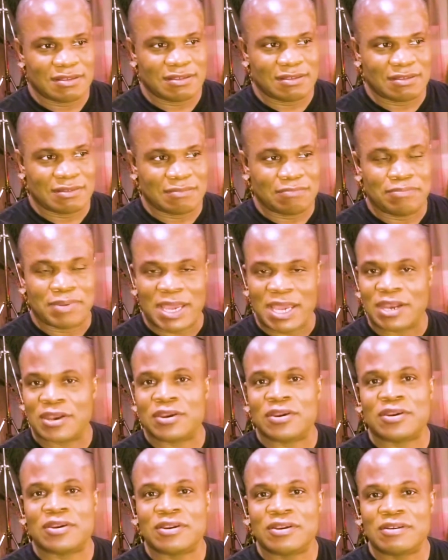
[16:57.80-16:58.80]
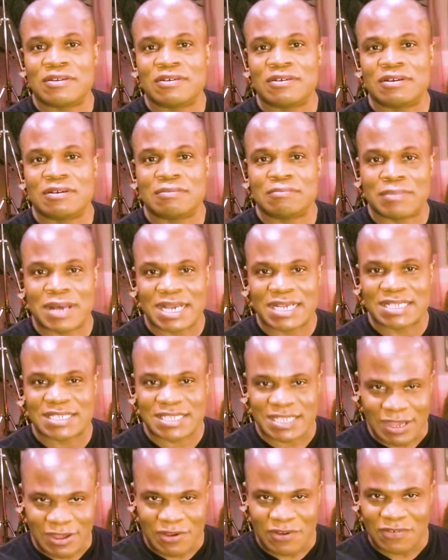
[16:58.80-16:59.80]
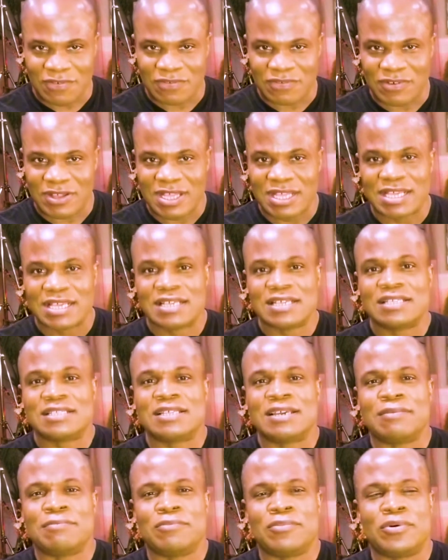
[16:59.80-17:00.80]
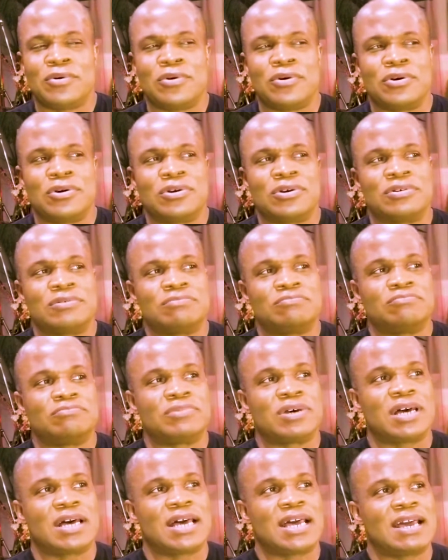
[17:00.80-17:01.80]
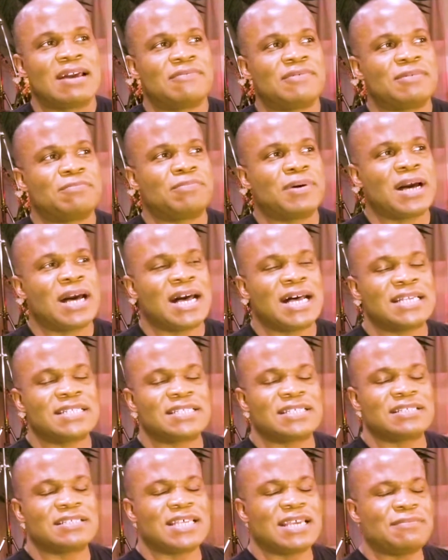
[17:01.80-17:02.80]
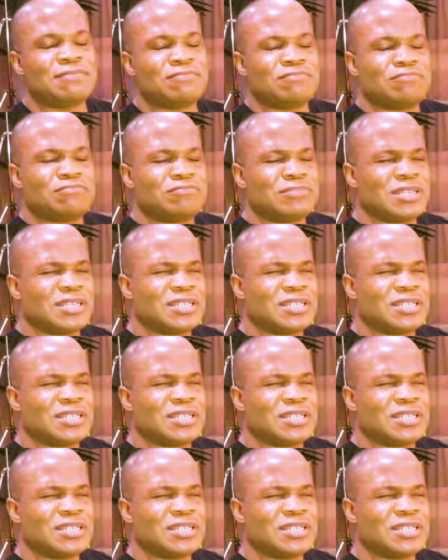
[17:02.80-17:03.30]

better myself. They're more have a positive. The